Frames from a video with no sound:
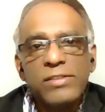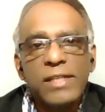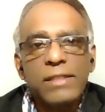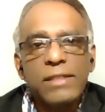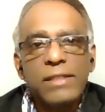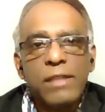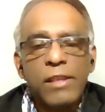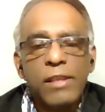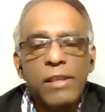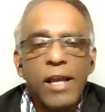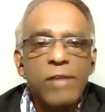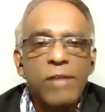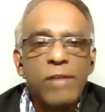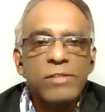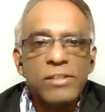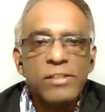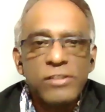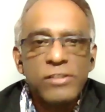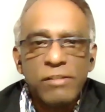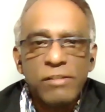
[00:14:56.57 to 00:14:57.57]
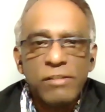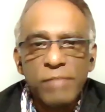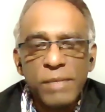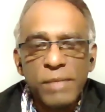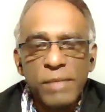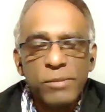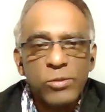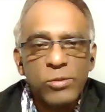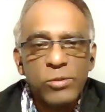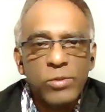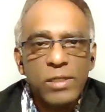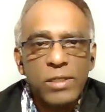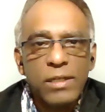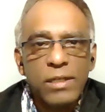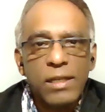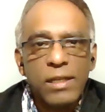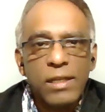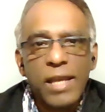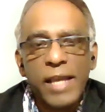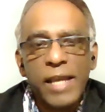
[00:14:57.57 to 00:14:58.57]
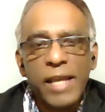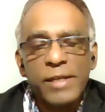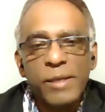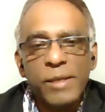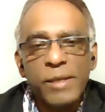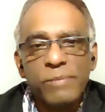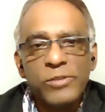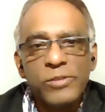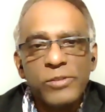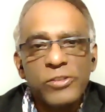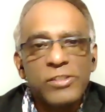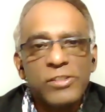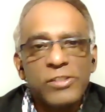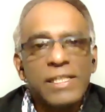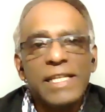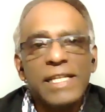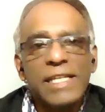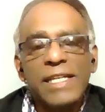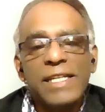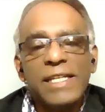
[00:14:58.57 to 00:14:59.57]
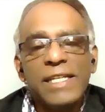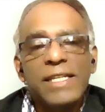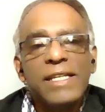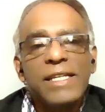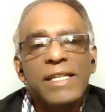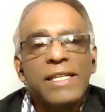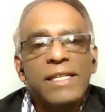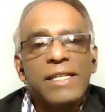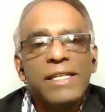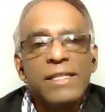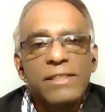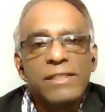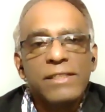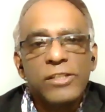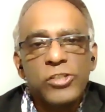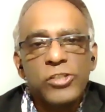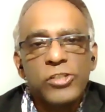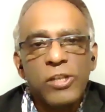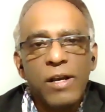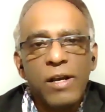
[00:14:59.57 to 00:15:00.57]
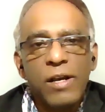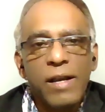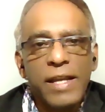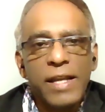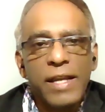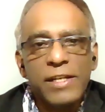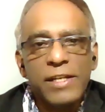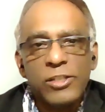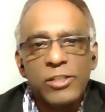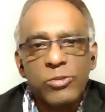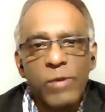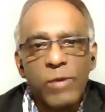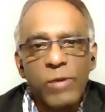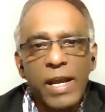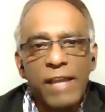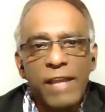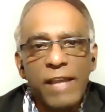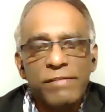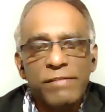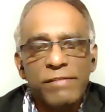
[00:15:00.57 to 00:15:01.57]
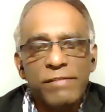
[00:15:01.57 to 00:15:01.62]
and thousands of people would line up to see the Shah and his wife.